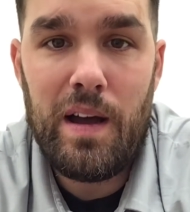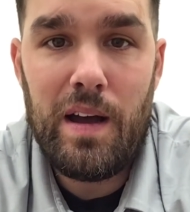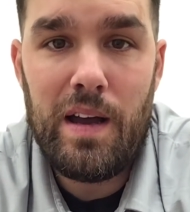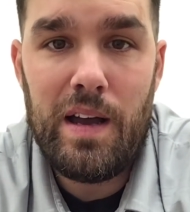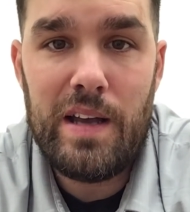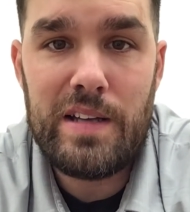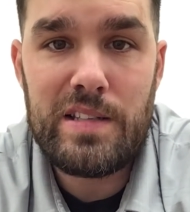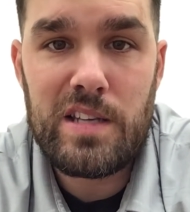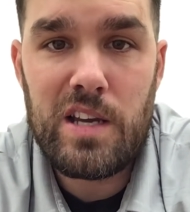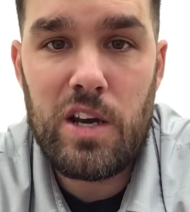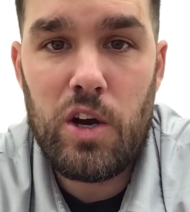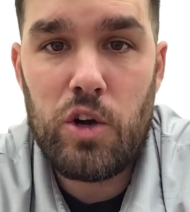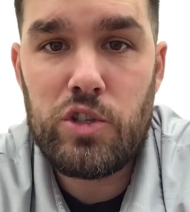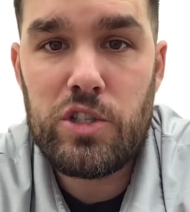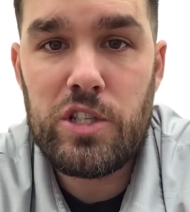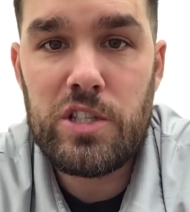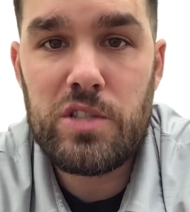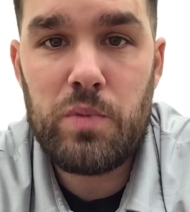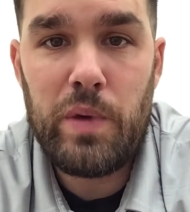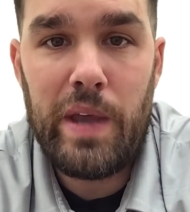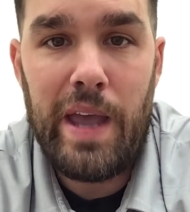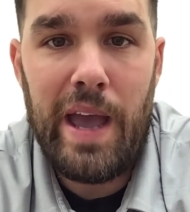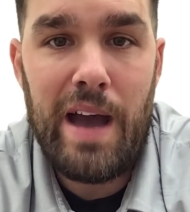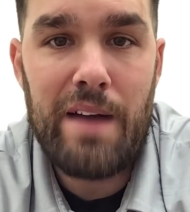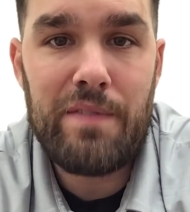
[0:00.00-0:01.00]
As coaches,
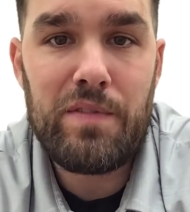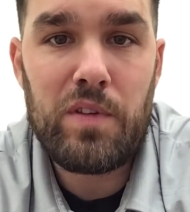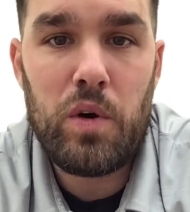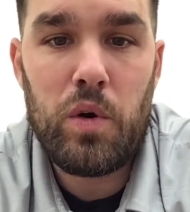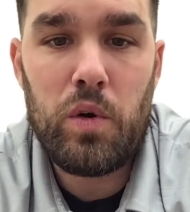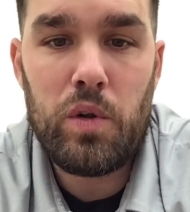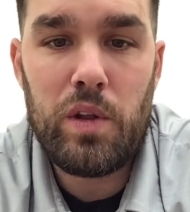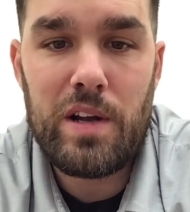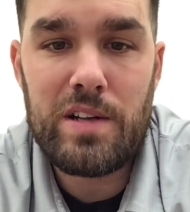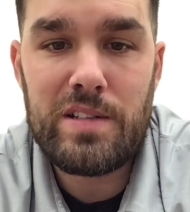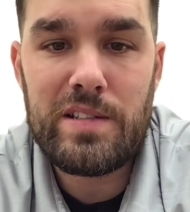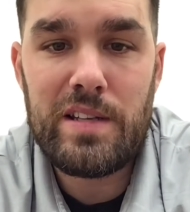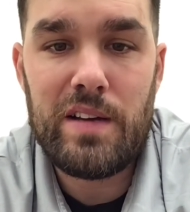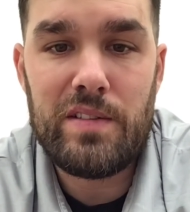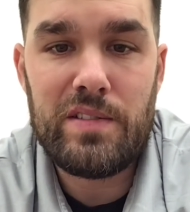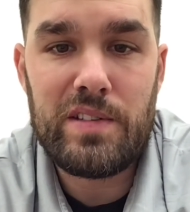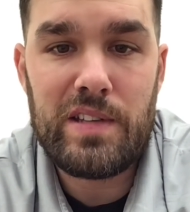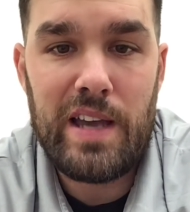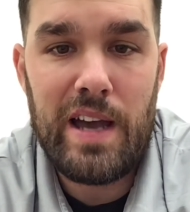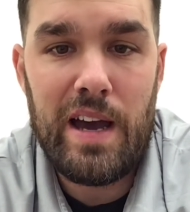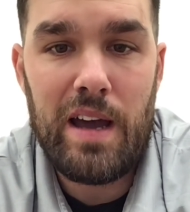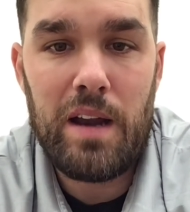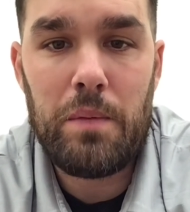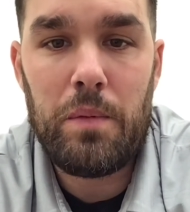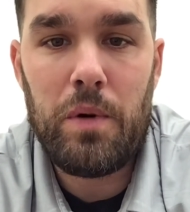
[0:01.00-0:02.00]
we have to hold ourselves
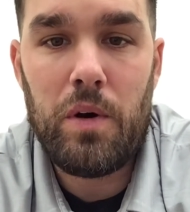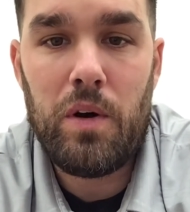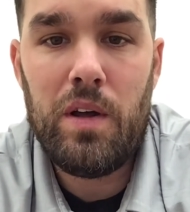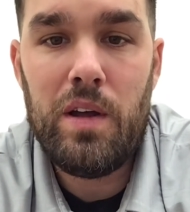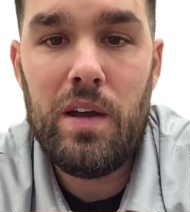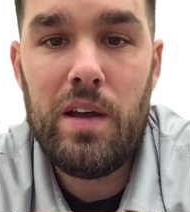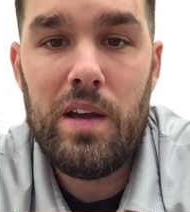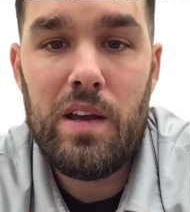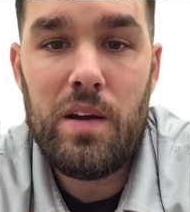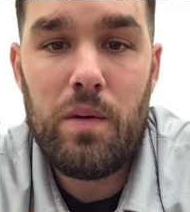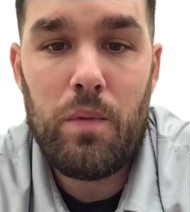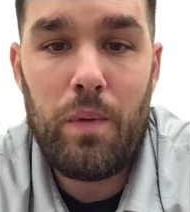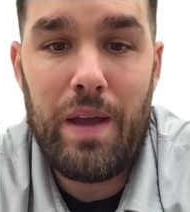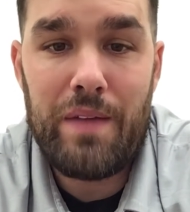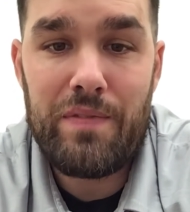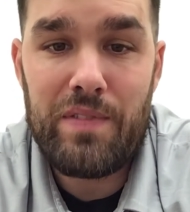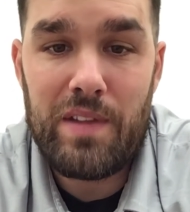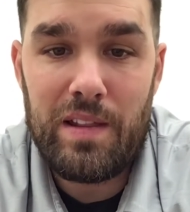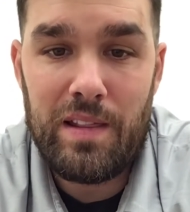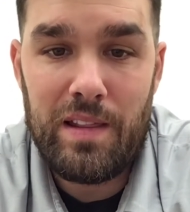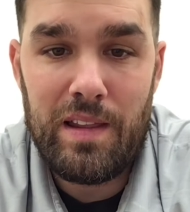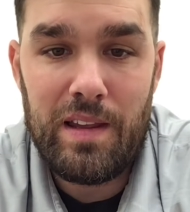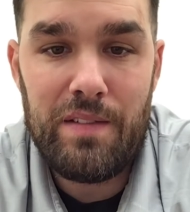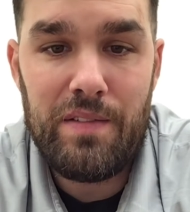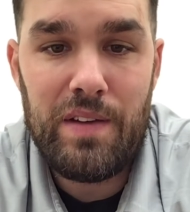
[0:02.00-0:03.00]
accountable. We have to
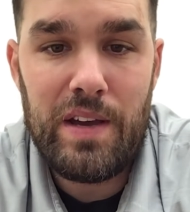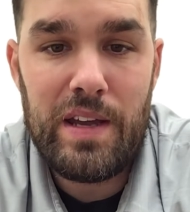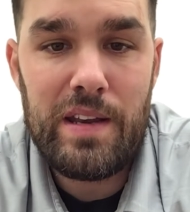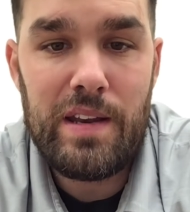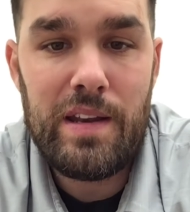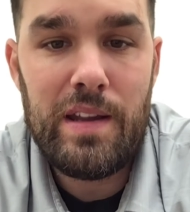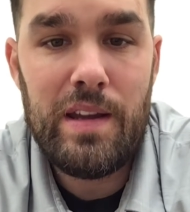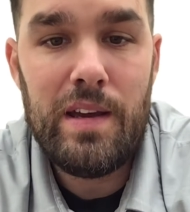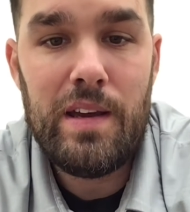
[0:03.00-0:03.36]
live it.